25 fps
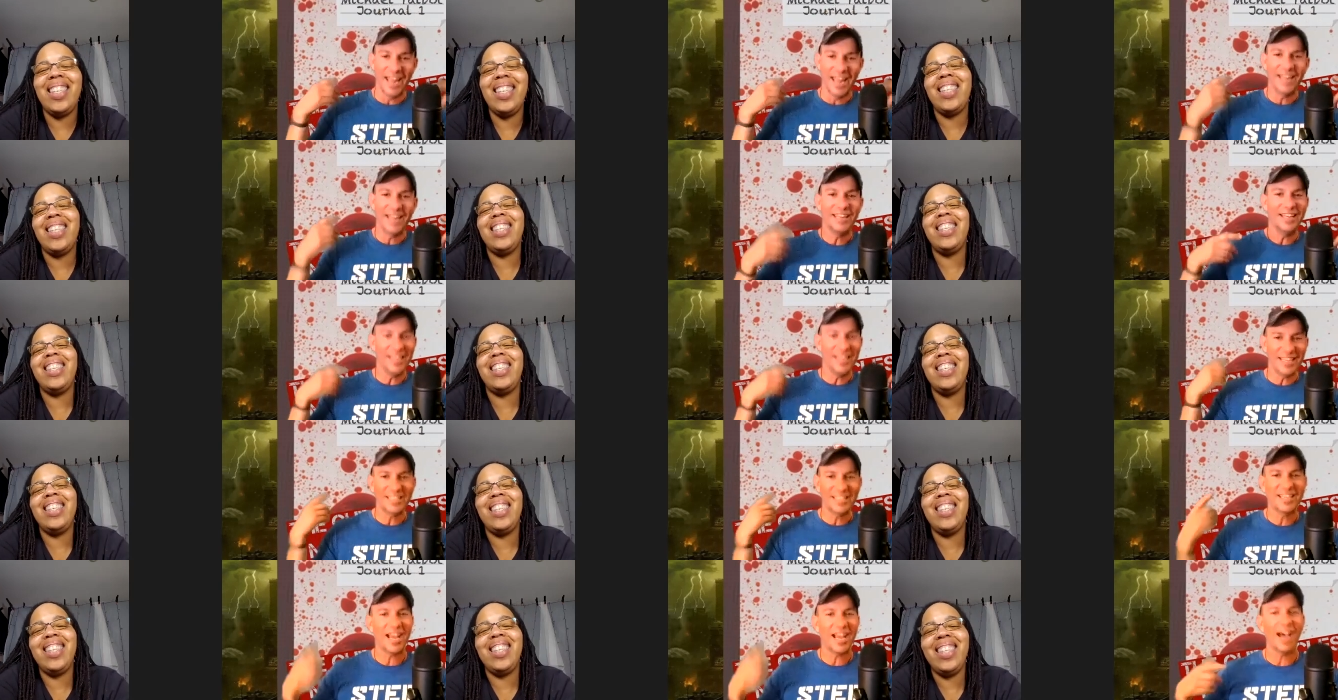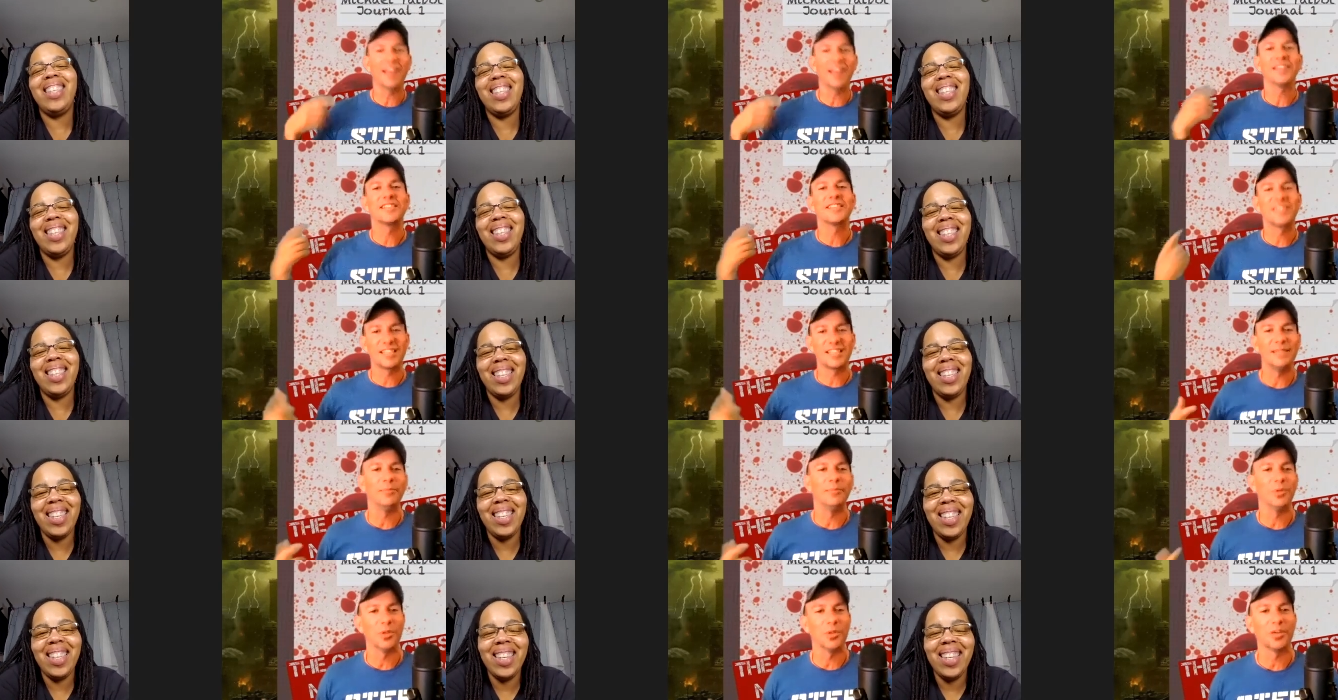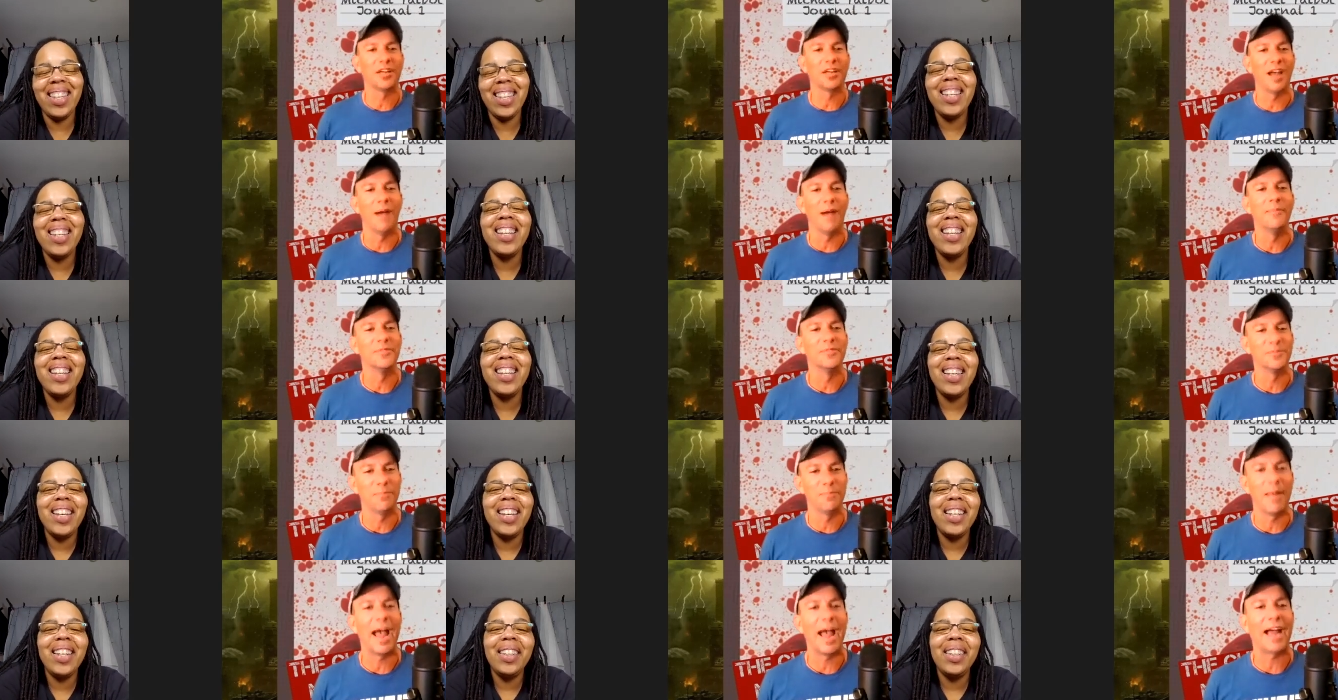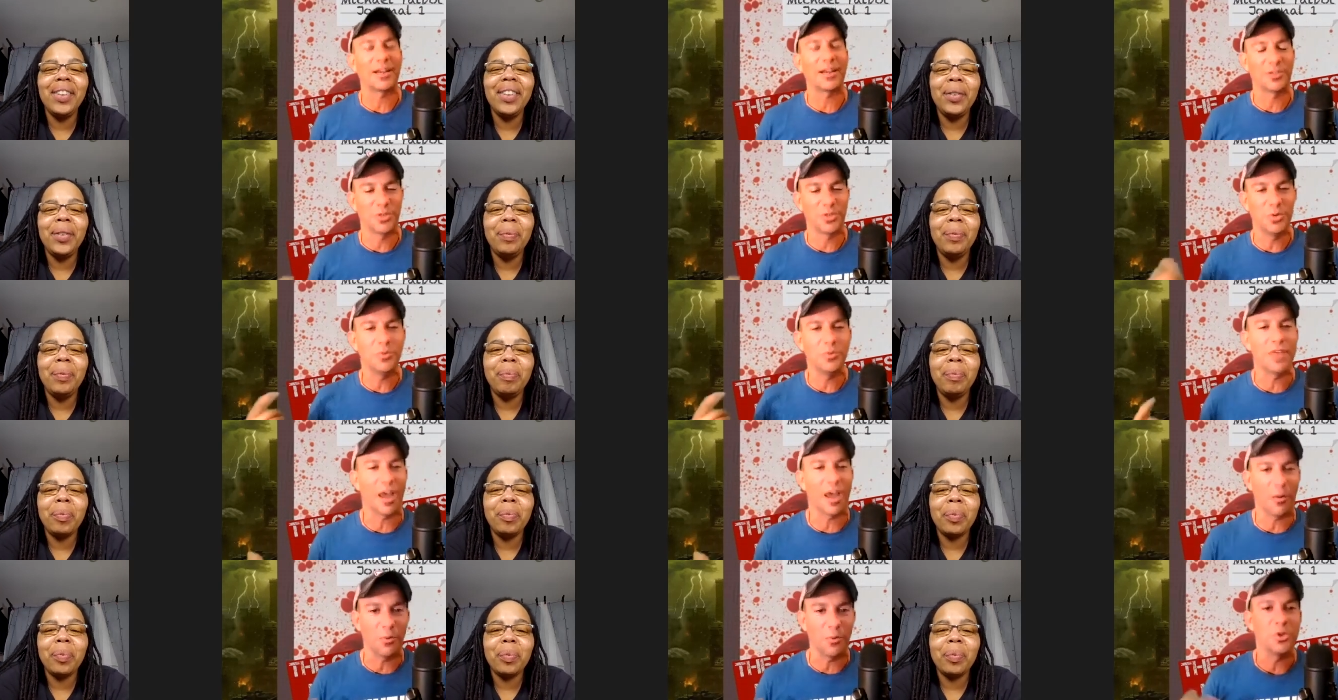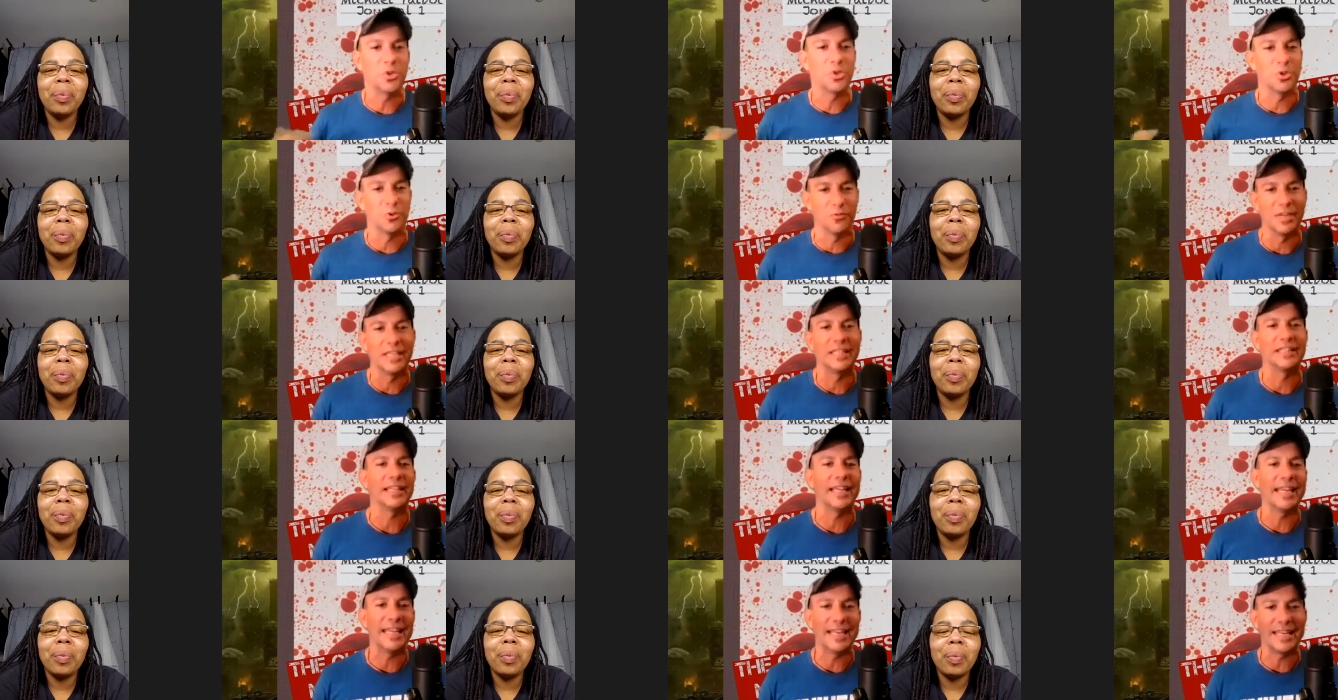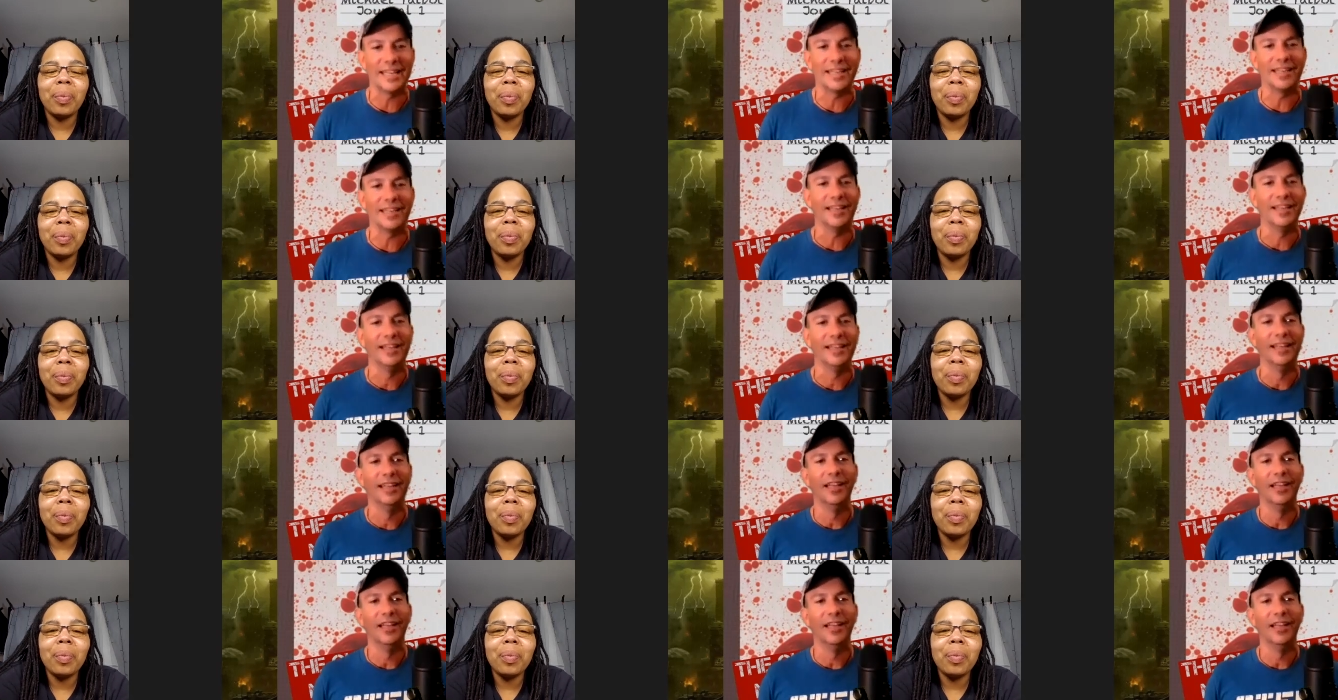Speaker 1: it it kind of similar comes back to that where you can relate it.